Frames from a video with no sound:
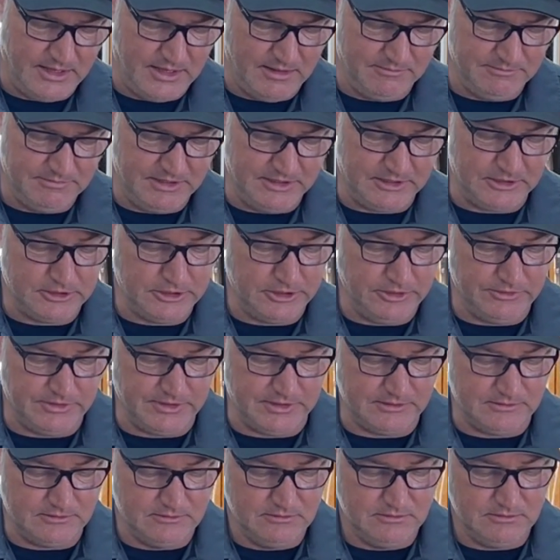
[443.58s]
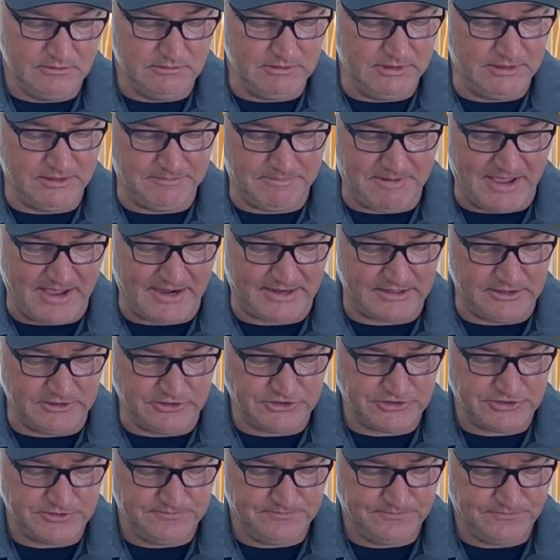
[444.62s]
included in the package,
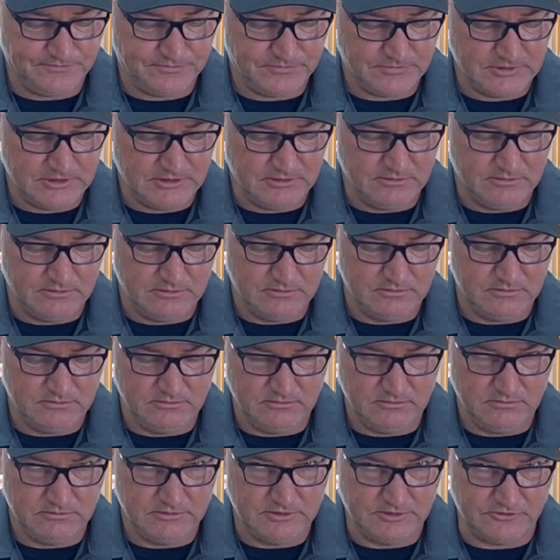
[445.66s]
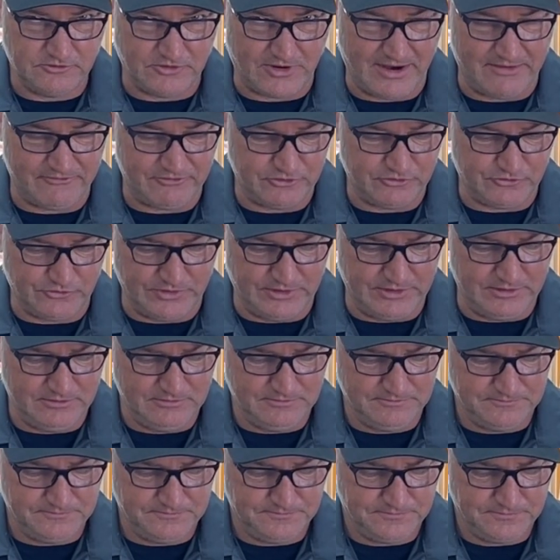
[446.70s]
the driver drill,
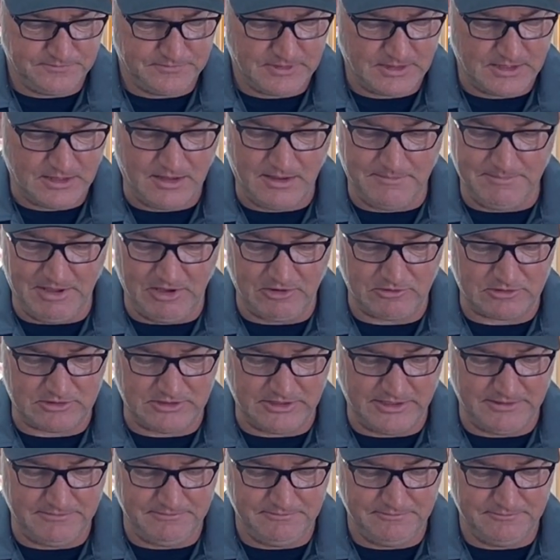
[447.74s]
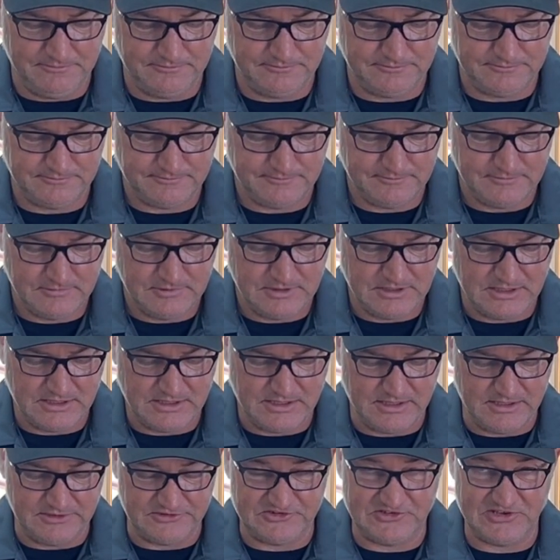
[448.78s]
a belt clip,
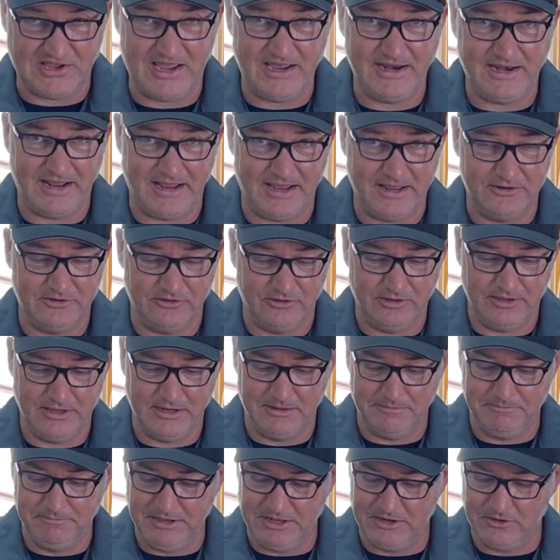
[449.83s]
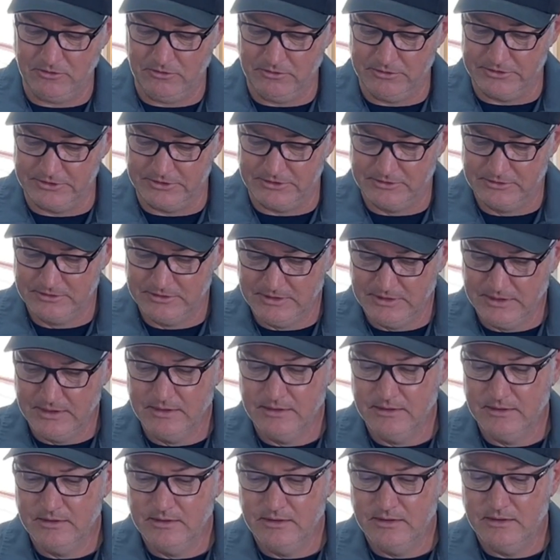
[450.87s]
a side handle, and a bit holder.
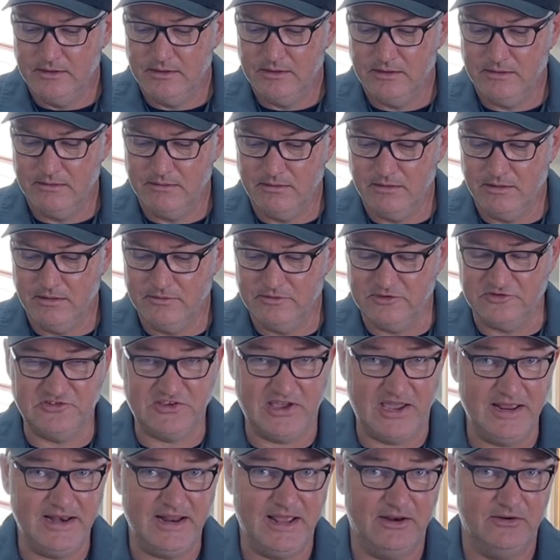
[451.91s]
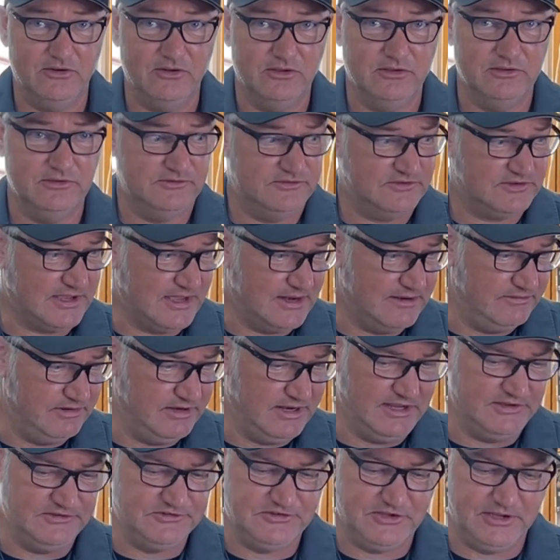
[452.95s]
The side handle is kind of a
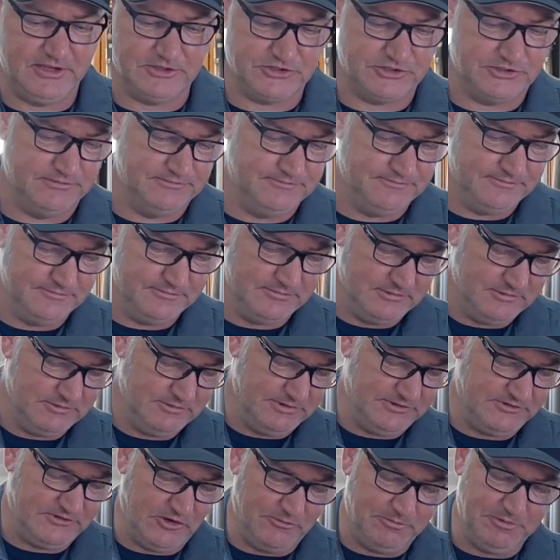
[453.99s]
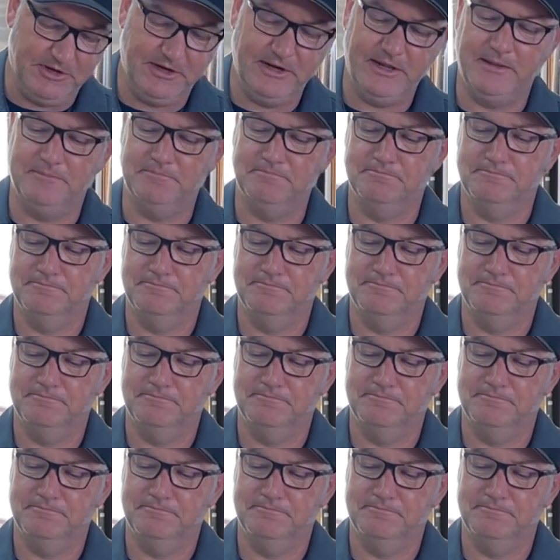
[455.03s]
nice touch. Let's open it up.